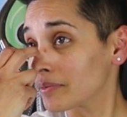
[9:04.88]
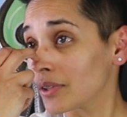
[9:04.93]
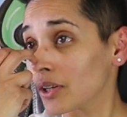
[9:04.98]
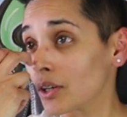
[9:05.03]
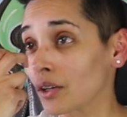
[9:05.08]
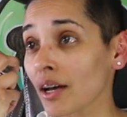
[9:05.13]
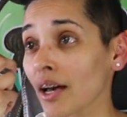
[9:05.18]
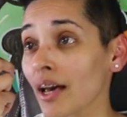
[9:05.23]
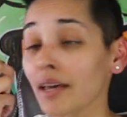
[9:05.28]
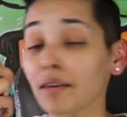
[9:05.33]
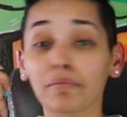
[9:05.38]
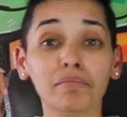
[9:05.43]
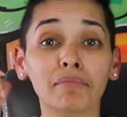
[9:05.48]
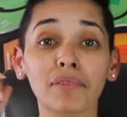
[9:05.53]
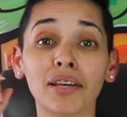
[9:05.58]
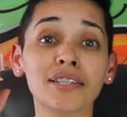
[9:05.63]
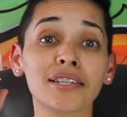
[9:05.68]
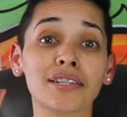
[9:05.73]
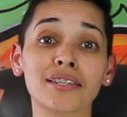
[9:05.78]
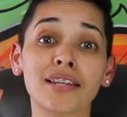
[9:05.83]
Okay,
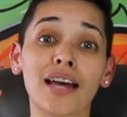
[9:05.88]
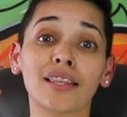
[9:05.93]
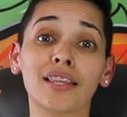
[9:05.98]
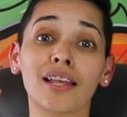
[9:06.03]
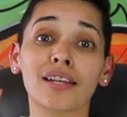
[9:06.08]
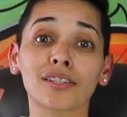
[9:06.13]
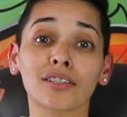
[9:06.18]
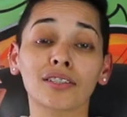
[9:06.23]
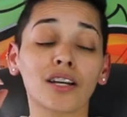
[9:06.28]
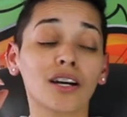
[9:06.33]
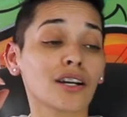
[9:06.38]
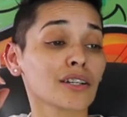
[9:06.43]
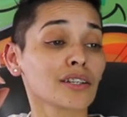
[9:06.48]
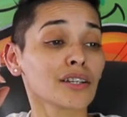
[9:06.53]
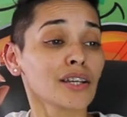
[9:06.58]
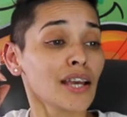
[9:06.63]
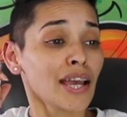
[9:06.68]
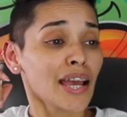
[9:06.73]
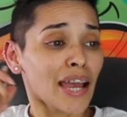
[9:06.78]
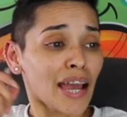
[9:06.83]
it did not last that long.
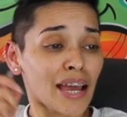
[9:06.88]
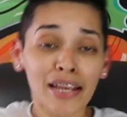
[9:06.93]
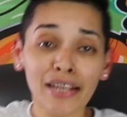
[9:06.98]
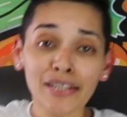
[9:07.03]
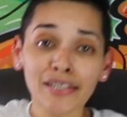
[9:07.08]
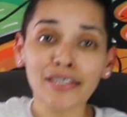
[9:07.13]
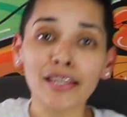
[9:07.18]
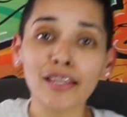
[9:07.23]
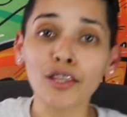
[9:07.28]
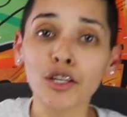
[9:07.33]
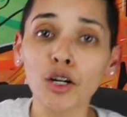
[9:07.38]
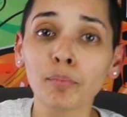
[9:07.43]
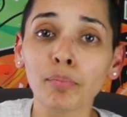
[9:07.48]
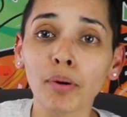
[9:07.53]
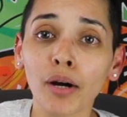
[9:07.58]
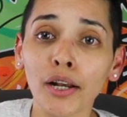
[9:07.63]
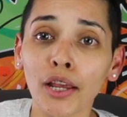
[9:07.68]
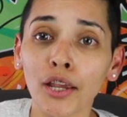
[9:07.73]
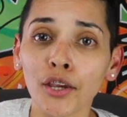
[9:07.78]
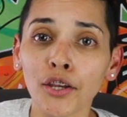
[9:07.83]
And he did the little
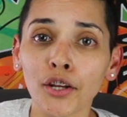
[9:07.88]
bunny,